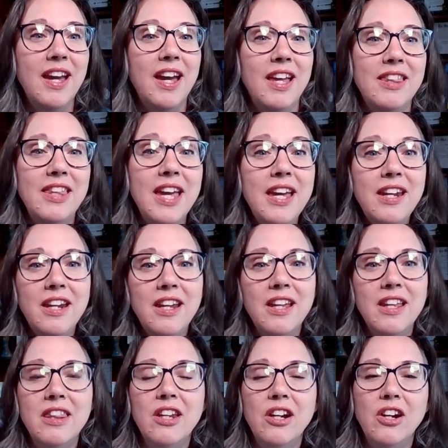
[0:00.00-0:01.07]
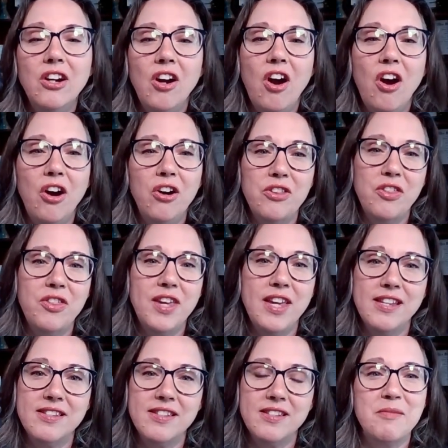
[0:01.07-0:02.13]
Then there are the
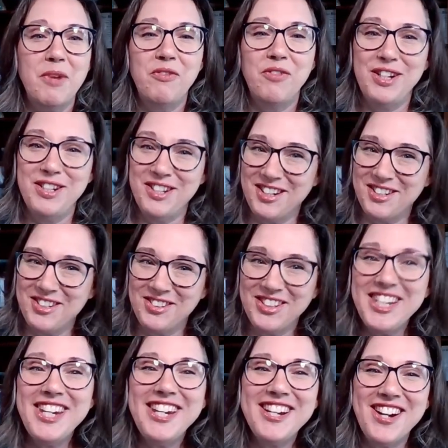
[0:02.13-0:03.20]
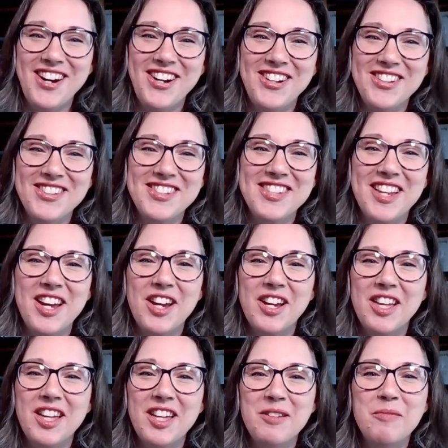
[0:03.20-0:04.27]
things my friend Dr. Lee calls
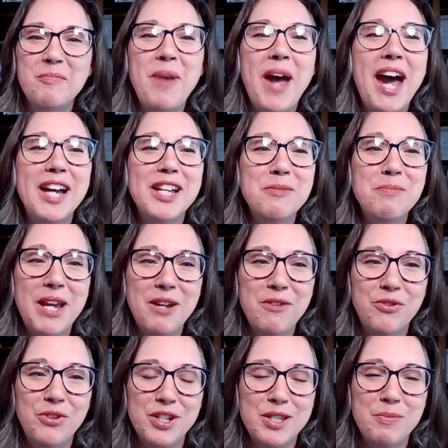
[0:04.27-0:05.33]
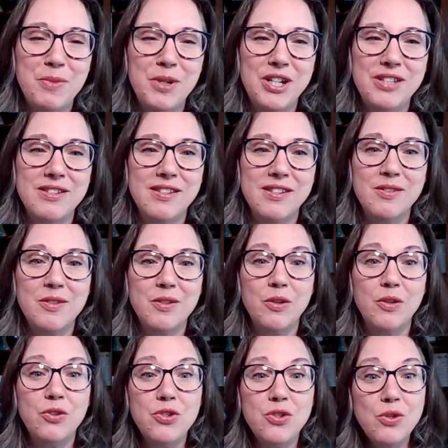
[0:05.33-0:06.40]
past painful experiences.
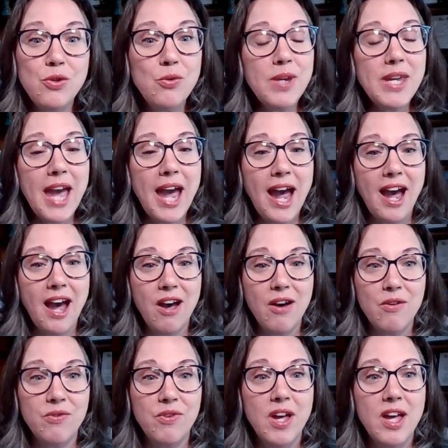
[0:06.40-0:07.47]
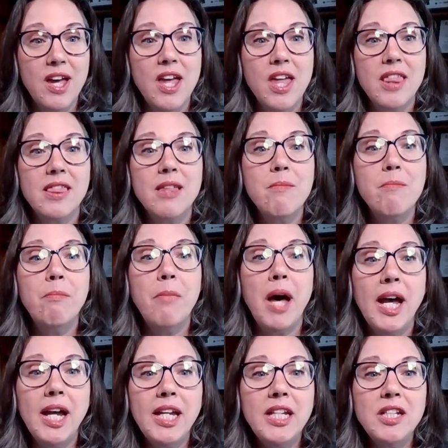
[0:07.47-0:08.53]
Do we have the
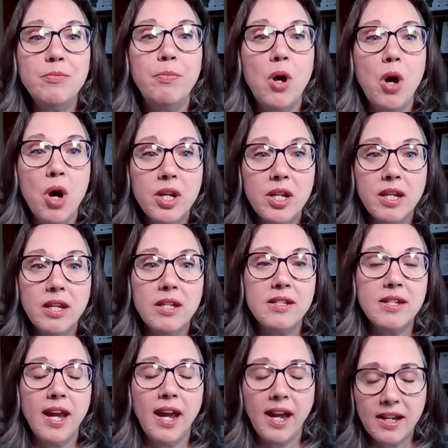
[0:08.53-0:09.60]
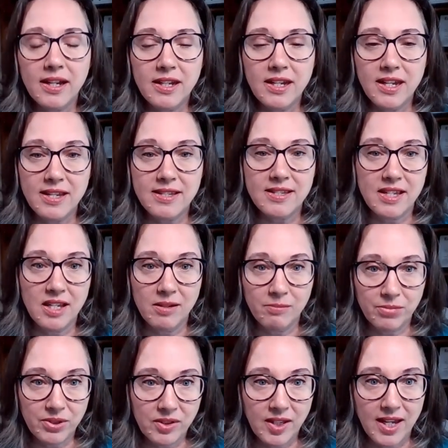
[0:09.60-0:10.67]
mind-body techniques in
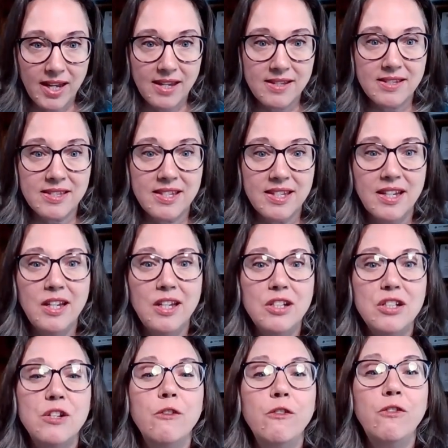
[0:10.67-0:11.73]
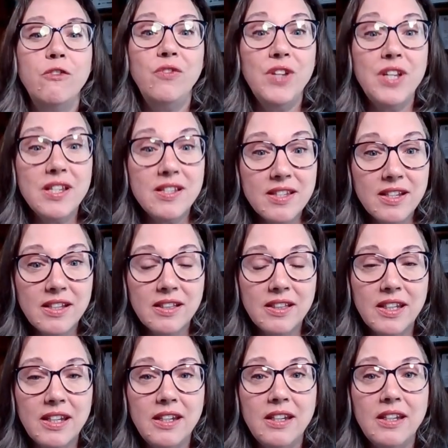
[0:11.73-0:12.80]
place to
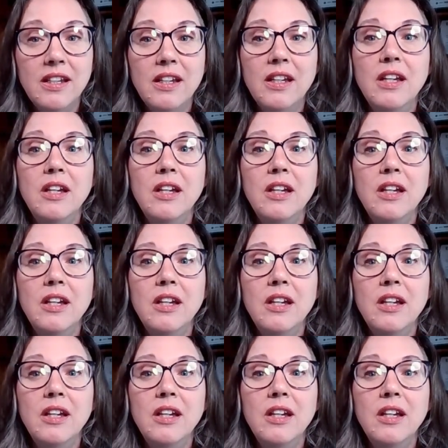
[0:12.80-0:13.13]
physically